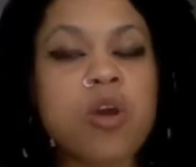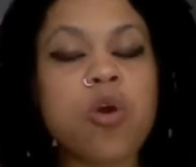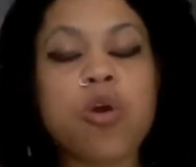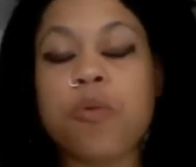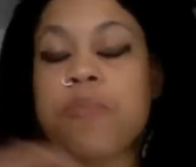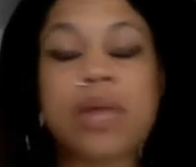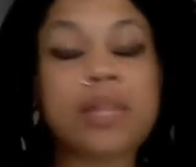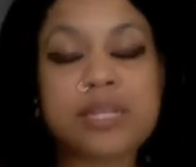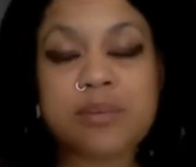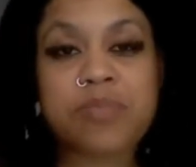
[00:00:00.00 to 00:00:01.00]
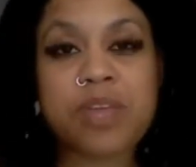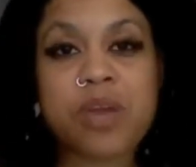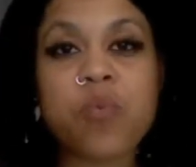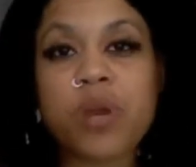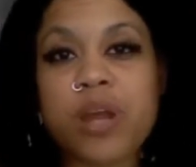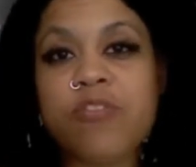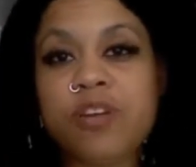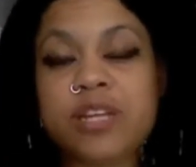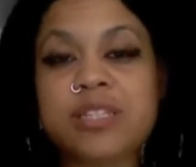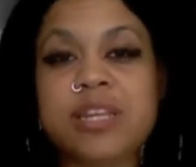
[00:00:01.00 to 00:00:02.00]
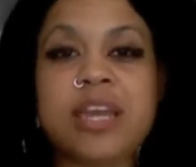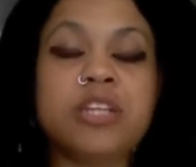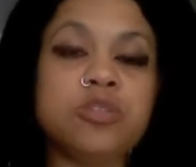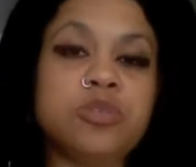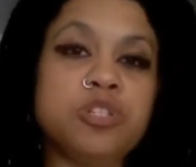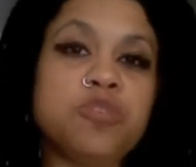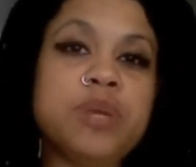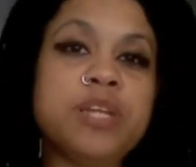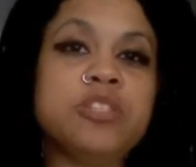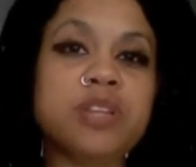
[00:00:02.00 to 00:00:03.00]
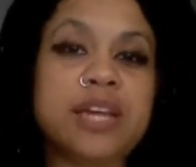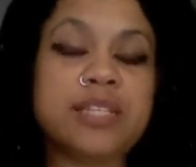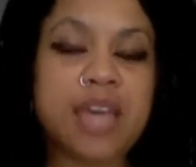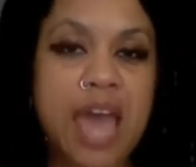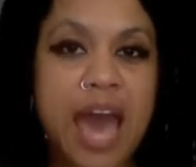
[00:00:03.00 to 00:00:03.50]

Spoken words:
or mailing something, whatever it is that I can do in 2 minutes or less.